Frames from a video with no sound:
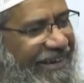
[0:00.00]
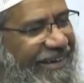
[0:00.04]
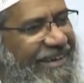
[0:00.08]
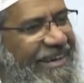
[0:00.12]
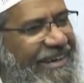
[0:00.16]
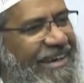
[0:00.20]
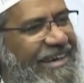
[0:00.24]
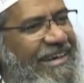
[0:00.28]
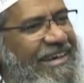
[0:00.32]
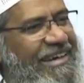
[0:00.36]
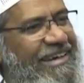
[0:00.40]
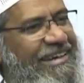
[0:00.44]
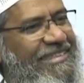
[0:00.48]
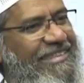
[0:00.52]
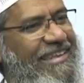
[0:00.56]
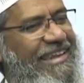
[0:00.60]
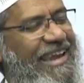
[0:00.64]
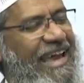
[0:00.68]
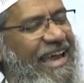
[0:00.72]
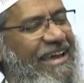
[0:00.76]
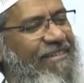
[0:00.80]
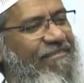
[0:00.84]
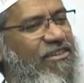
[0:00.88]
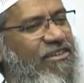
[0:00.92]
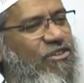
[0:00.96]
Read it in the
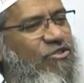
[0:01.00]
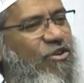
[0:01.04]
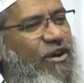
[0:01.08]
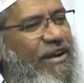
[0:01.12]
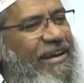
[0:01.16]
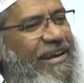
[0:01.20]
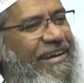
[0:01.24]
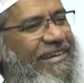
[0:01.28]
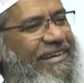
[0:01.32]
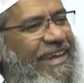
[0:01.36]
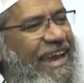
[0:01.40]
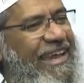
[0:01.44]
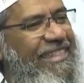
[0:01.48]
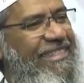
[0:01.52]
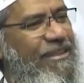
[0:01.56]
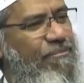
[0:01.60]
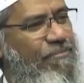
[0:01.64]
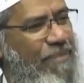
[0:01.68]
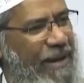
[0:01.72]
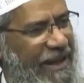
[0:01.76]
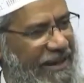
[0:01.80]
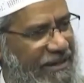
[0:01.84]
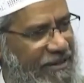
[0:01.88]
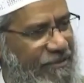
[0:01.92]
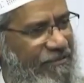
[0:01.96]
language you understand the
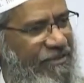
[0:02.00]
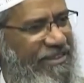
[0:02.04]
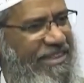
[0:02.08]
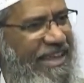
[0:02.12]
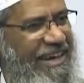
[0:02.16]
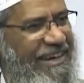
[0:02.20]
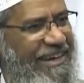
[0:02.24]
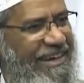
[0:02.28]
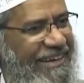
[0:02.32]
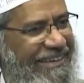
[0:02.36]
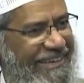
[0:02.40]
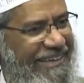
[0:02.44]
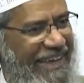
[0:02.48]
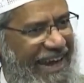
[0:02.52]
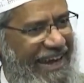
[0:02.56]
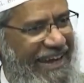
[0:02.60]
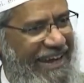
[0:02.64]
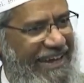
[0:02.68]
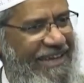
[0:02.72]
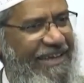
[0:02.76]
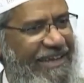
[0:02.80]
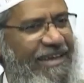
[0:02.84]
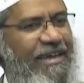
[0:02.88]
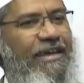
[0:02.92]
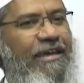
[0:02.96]
best with
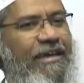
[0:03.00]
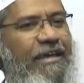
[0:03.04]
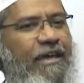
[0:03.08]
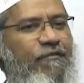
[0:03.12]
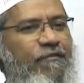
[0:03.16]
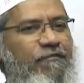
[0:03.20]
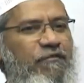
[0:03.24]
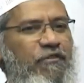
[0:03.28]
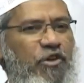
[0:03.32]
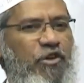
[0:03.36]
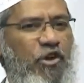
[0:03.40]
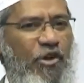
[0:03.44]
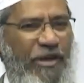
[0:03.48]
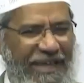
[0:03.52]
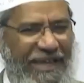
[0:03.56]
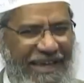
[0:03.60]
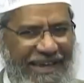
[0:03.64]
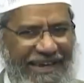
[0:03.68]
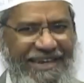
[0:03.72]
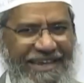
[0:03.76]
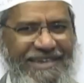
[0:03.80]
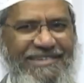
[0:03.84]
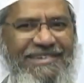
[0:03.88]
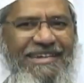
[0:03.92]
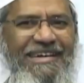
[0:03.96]
understanding. If you know
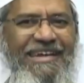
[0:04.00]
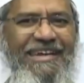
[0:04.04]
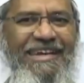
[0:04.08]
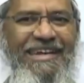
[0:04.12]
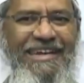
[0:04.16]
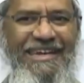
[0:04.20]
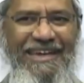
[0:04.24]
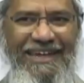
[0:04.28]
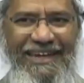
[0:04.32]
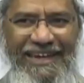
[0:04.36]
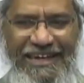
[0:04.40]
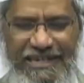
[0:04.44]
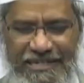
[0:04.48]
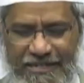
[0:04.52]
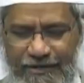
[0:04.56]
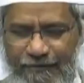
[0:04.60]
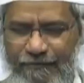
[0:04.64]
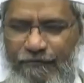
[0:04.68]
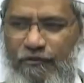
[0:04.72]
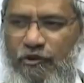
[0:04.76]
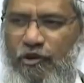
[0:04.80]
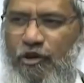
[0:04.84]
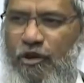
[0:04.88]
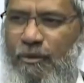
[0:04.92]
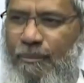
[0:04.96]
English, read in English.
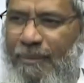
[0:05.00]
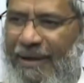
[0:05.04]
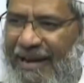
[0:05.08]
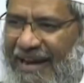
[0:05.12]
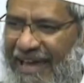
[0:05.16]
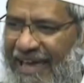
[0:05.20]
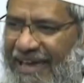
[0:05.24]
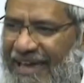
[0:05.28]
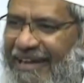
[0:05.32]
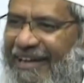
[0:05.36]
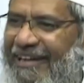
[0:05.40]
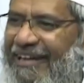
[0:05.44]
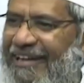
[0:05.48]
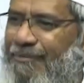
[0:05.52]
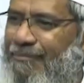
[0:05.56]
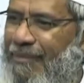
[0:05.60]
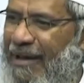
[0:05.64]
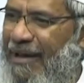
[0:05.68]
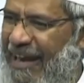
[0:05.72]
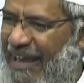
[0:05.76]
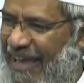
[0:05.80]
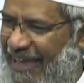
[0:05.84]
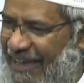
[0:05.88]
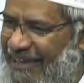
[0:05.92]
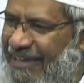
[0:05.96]
If you know Malay, read in
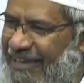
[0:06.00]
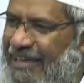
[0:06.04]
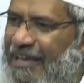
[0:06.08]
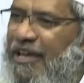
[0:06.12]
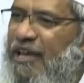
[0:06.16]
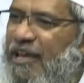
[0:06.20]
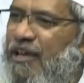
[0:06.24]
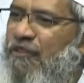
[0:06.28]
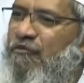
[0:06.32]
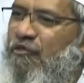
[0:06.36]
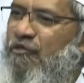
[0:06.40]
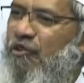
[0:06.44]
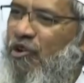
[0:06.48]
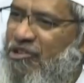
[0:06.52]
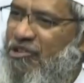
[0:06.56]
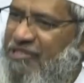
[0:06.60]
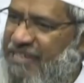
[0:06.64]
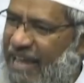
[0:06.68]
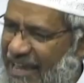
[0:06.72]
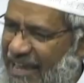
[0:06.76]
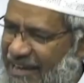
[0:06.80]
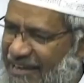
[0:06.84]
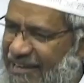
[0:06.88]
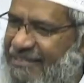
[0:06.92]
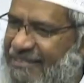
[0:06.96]
Malay. If you know
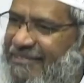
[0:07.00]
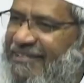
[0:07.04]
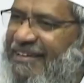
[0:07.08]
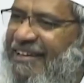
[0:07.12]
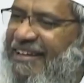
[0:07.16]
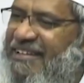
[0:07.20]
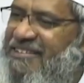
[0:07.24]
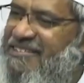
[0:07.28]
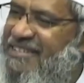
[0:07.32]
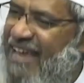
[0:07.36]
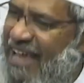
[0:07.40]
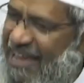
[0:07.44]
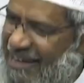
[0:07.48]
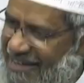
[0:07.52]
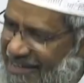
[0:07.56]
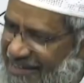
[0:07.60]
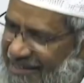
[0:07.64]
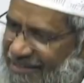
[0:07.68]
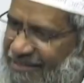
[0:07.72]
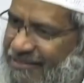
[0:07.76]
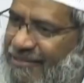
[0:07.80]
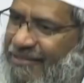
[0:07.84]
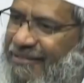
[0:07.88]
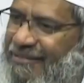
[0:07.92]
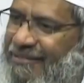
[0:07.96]
Chinese, read in
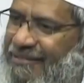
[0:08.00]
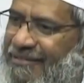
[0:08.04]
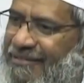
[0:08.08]
Chinese.